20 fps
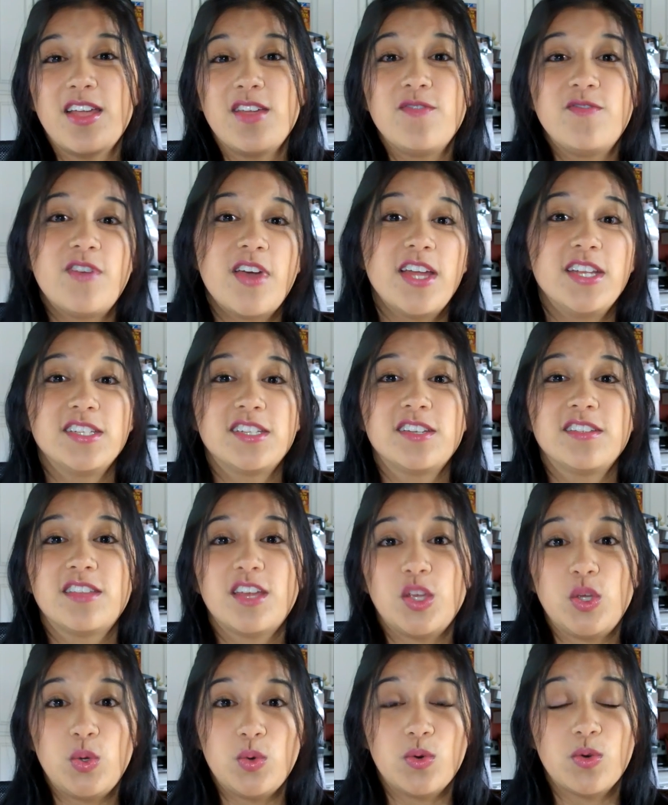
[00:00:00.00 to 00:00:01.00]
event
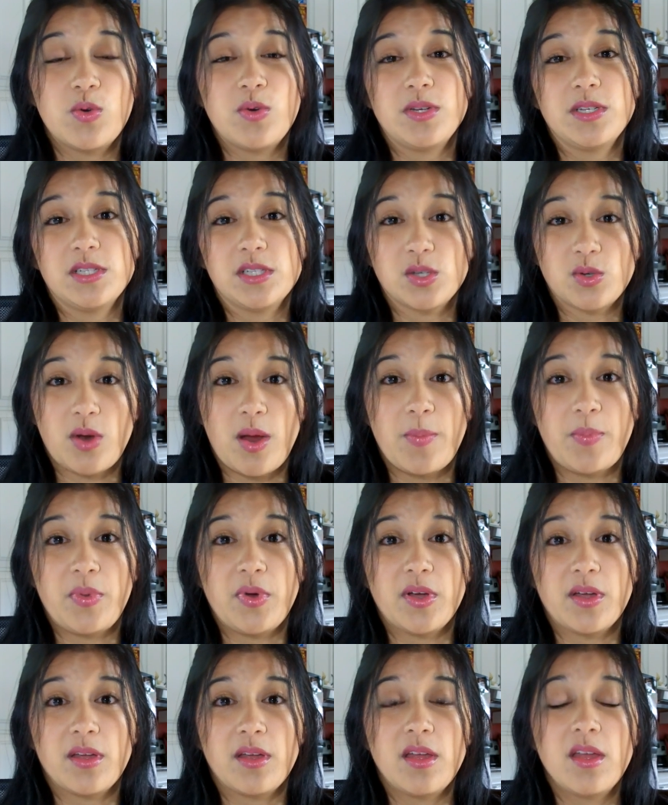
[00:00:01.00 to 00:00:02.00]
that you are going to
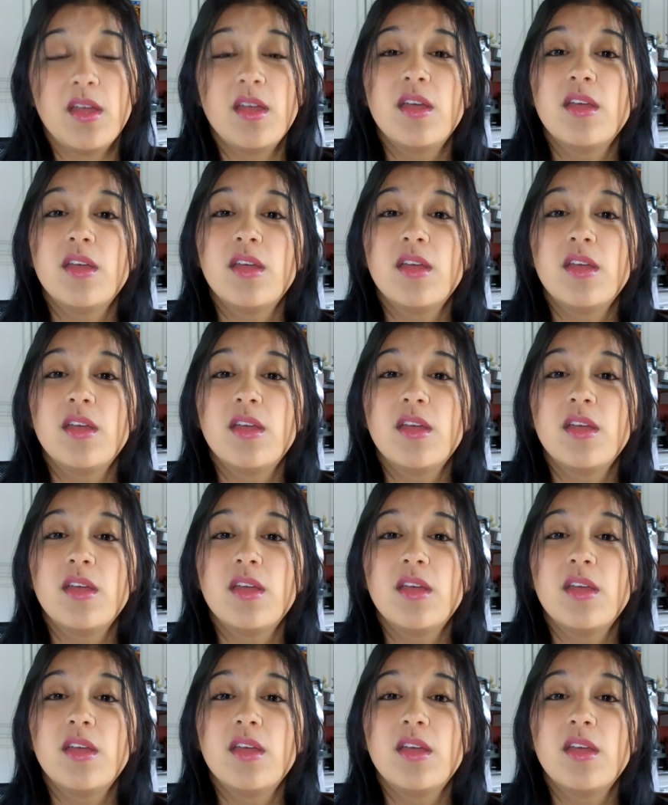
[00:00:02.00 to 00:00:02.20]
scrapbook,